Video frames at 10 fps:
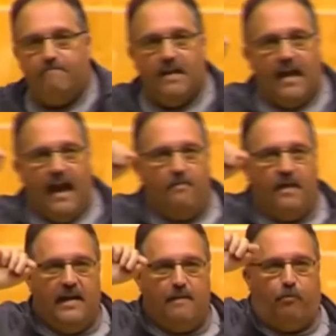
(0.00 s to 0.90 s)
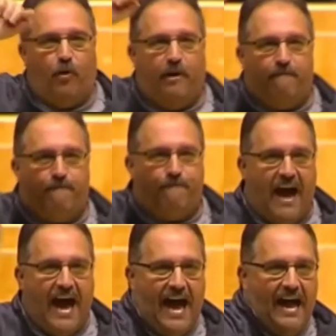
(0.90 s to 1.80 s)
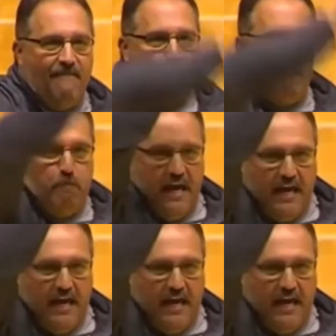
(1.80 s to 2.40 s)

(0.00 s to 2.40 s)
And then he put 5 big